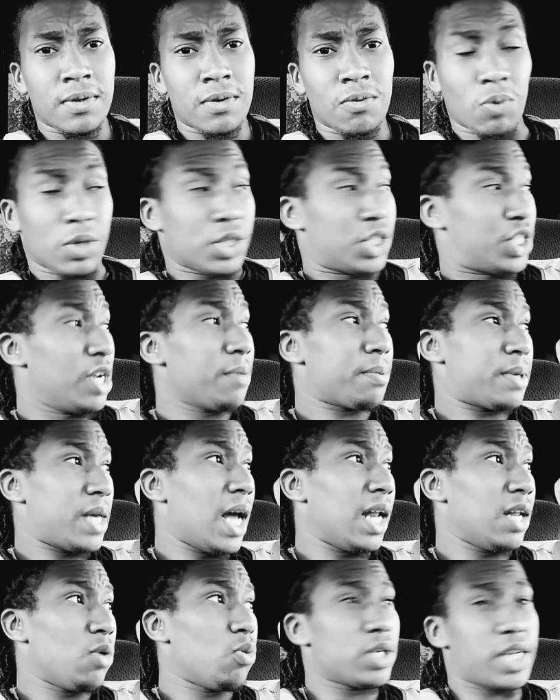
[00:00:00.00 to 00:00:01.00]
When Chip
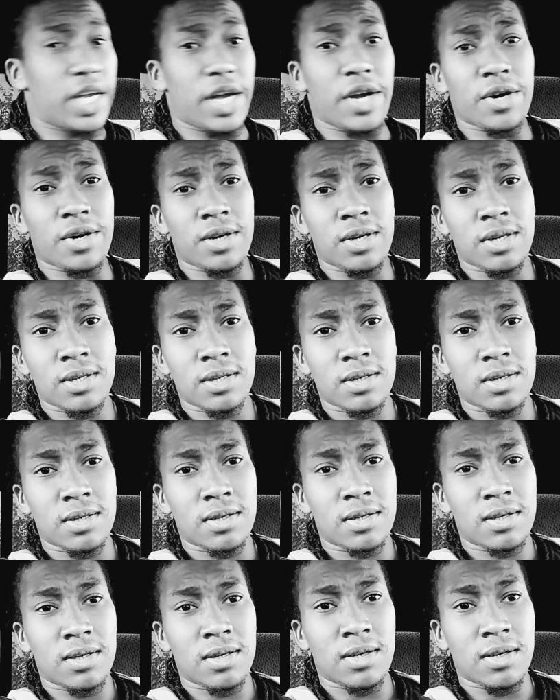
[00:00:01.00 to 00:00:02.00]
Kelly was here,
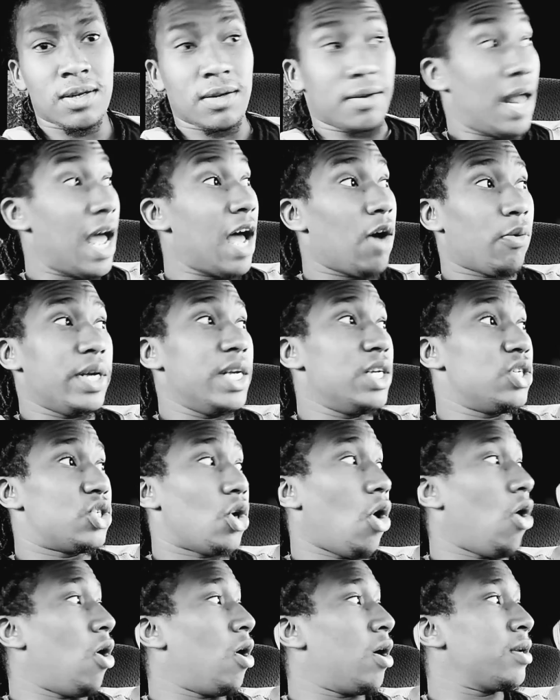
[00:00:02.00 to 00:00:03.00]
now he's
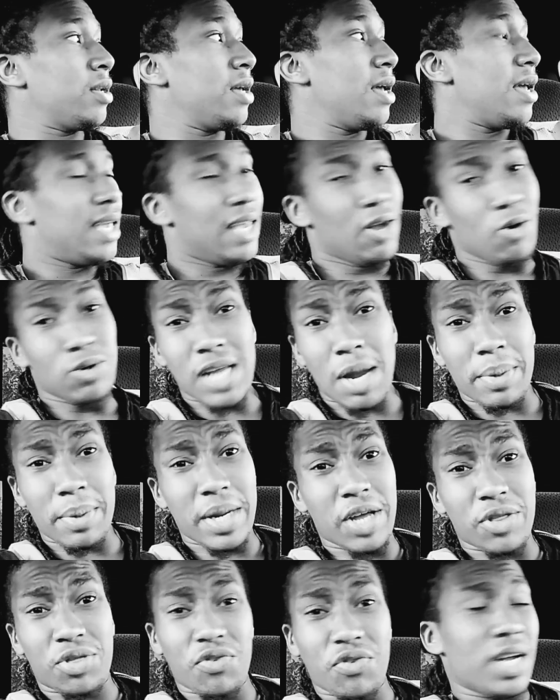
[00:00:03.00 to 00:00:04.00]
gone. He was able to
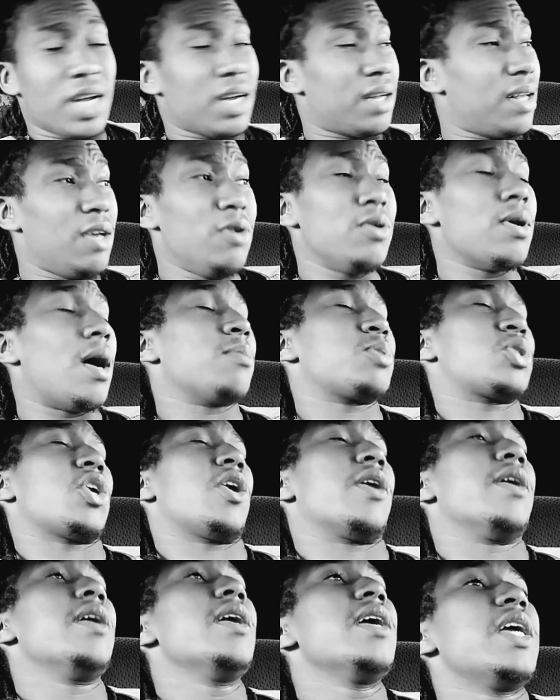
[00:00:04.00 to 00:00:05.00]
hit he
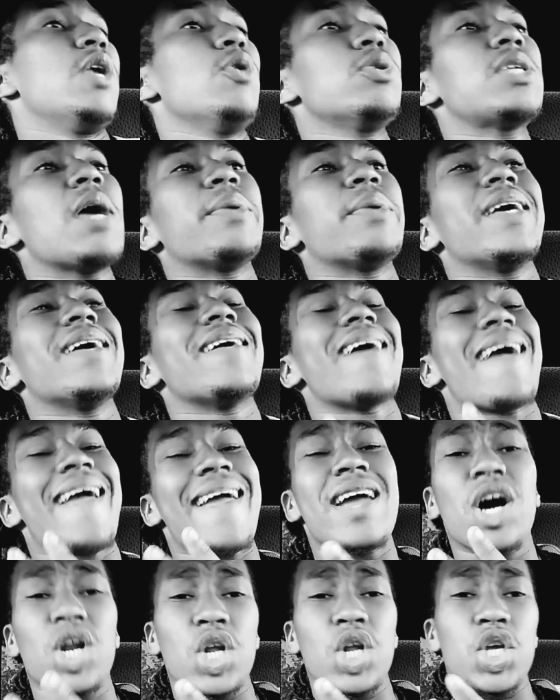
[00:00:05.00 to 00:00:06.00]
was able to hit
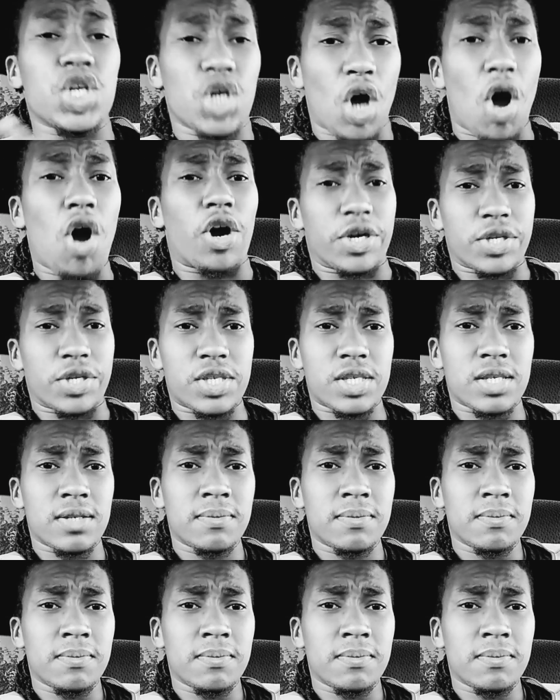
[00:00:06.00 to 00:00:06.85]
800 yards